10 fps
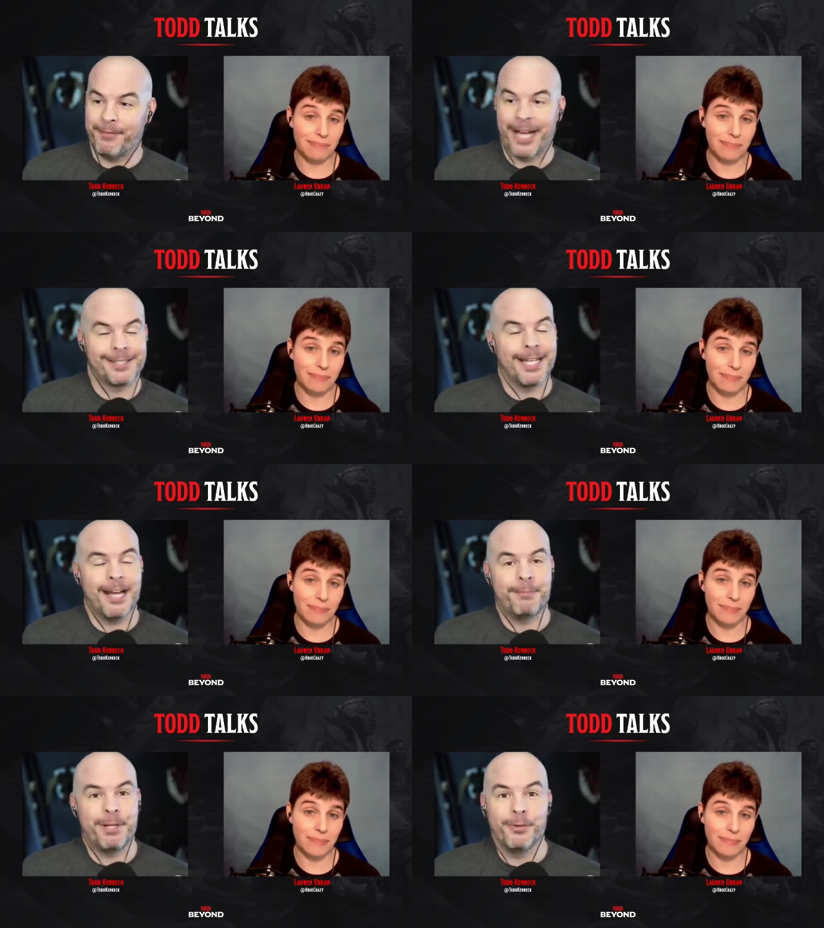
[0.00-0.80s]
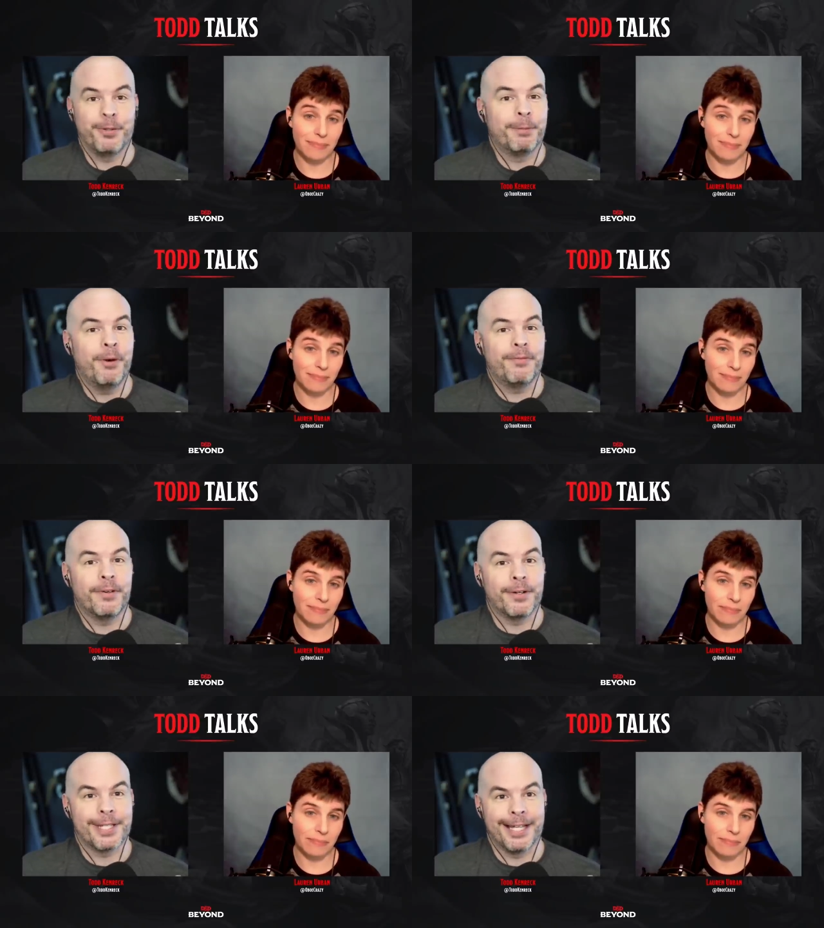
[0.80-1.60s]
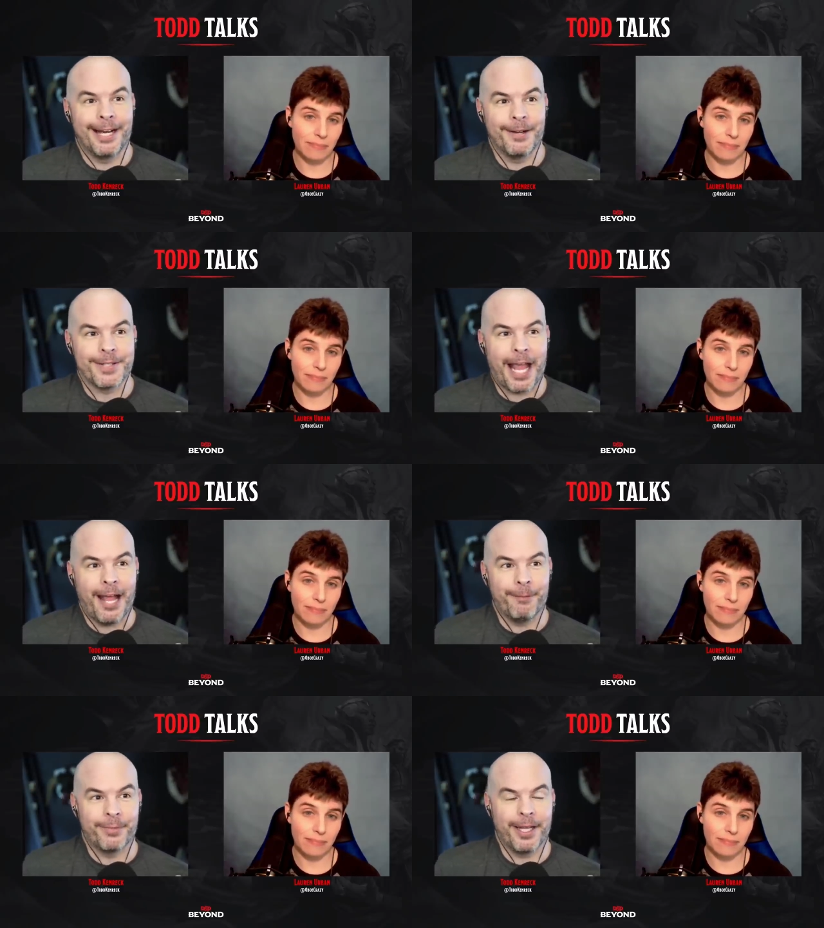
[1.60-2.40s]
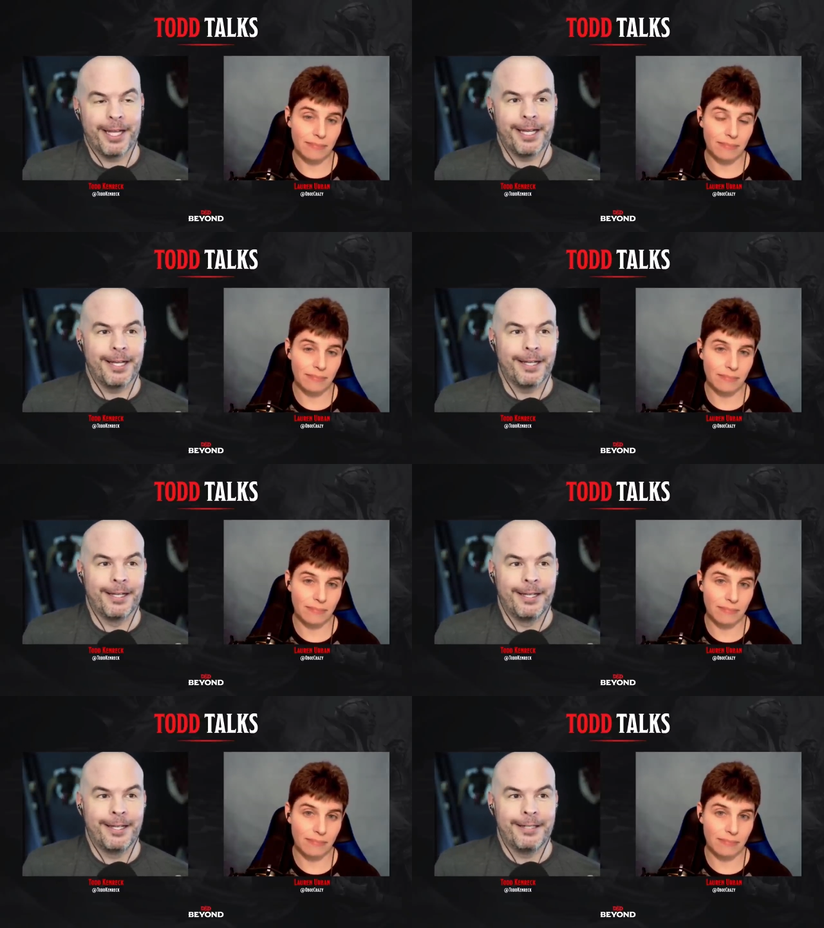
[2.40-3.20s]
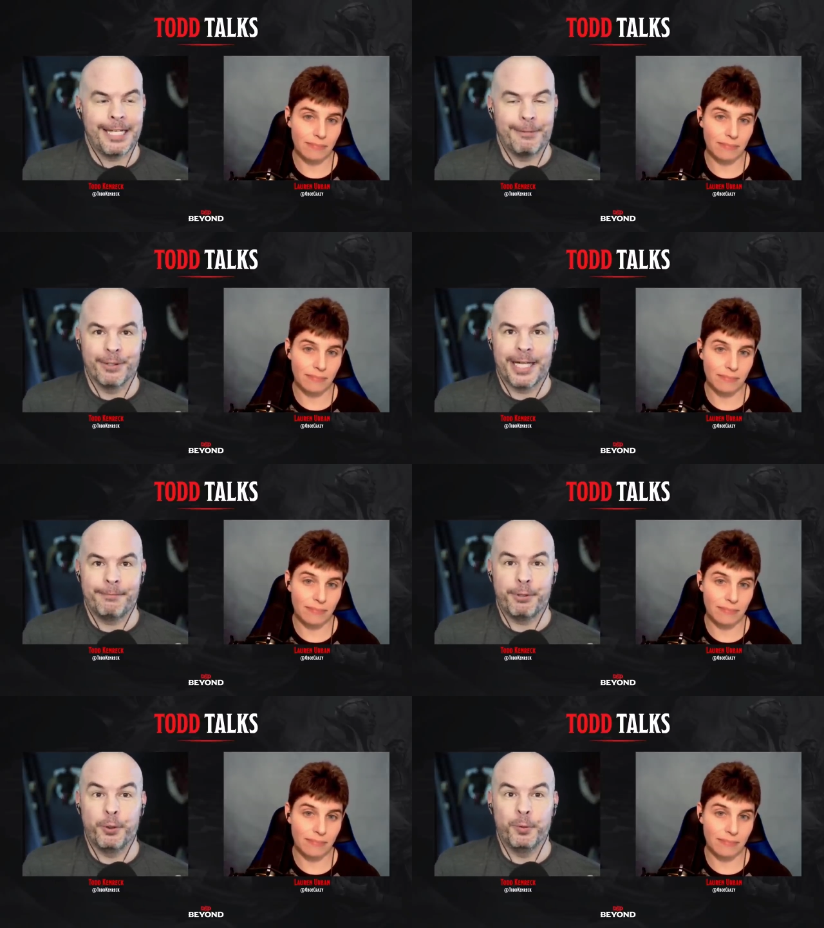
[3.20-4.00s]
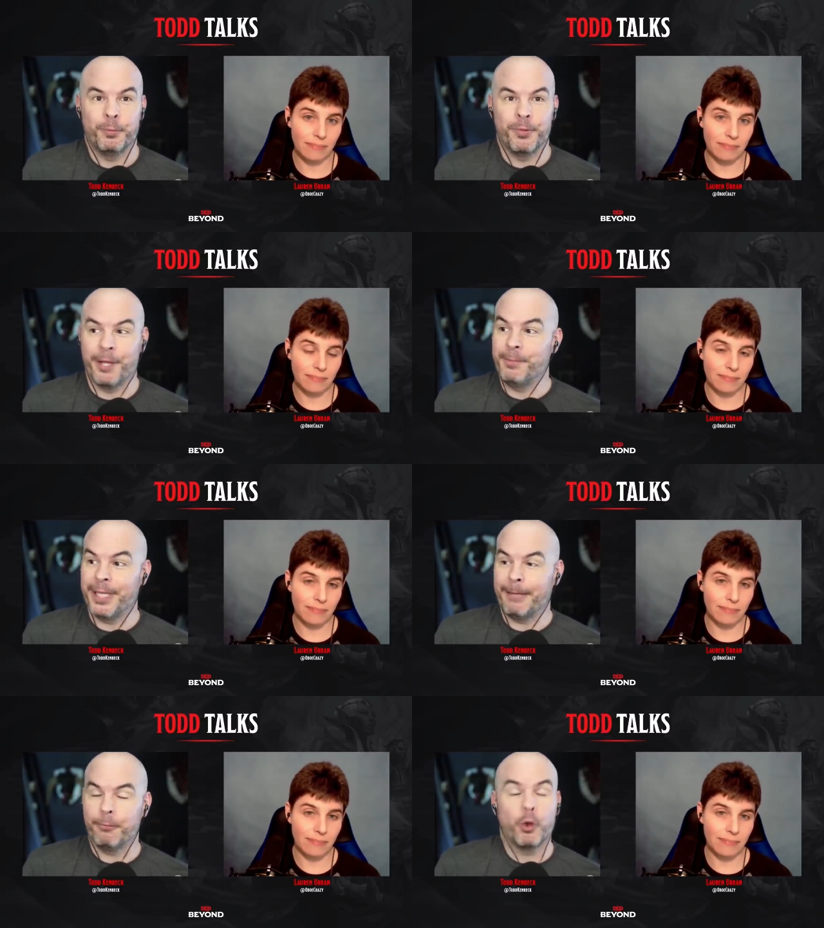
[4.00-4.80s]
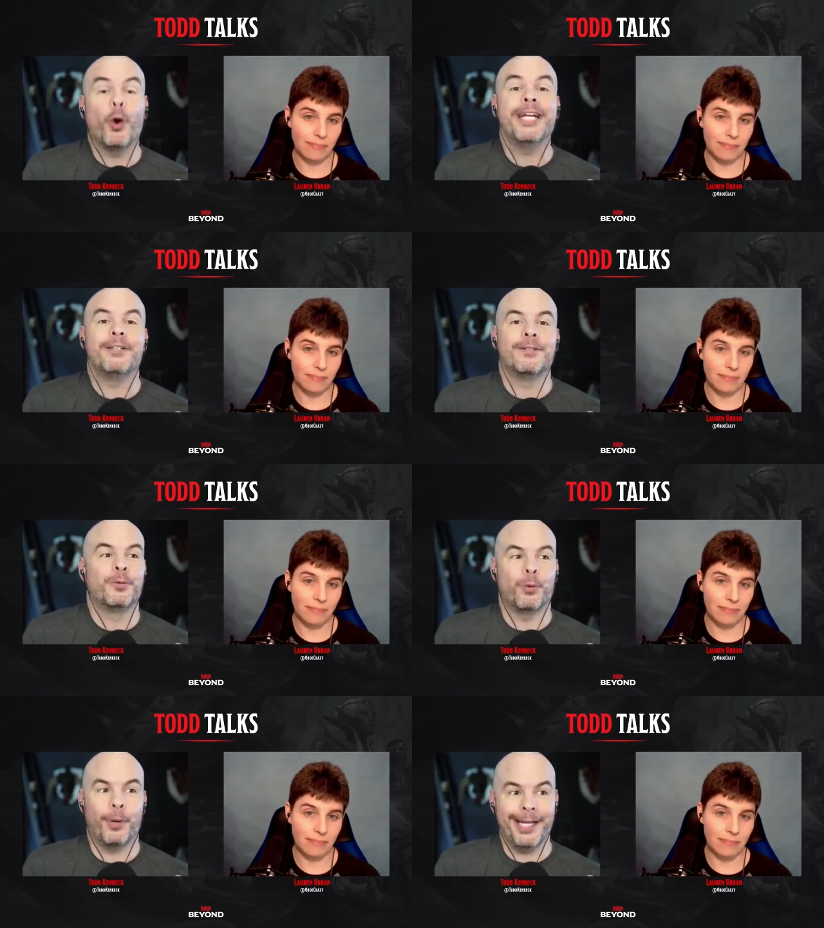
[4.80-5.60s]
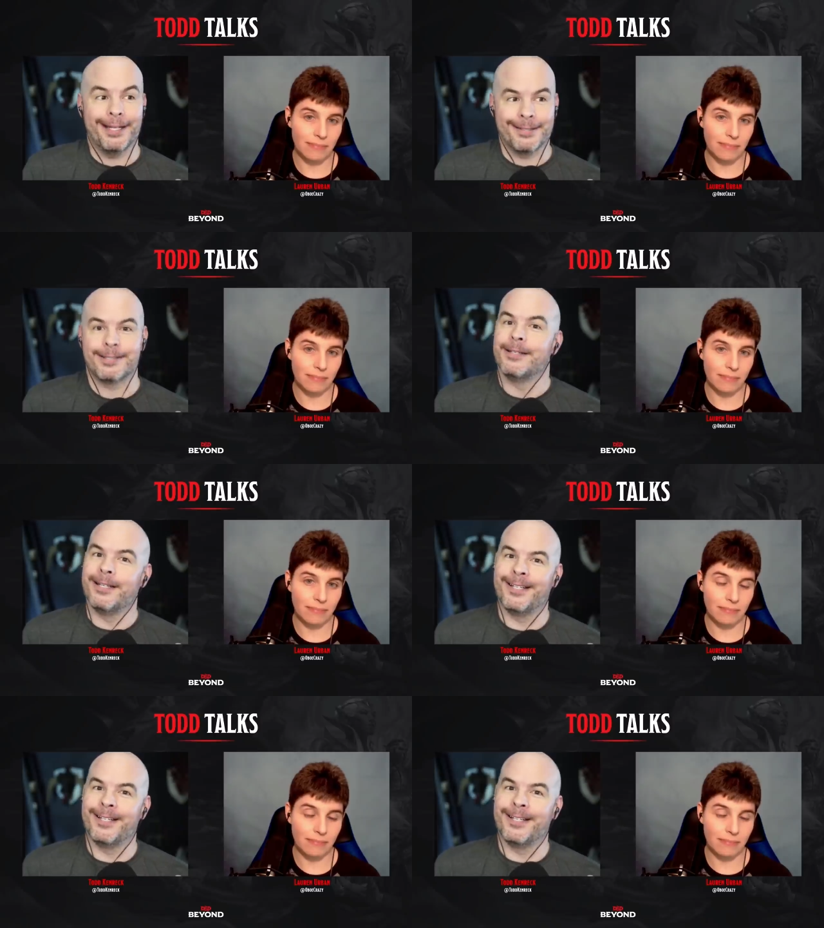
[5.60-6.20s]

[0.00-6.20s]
Speaker 1: i've actually had people come over to the house and play tabletop who then became quite quiet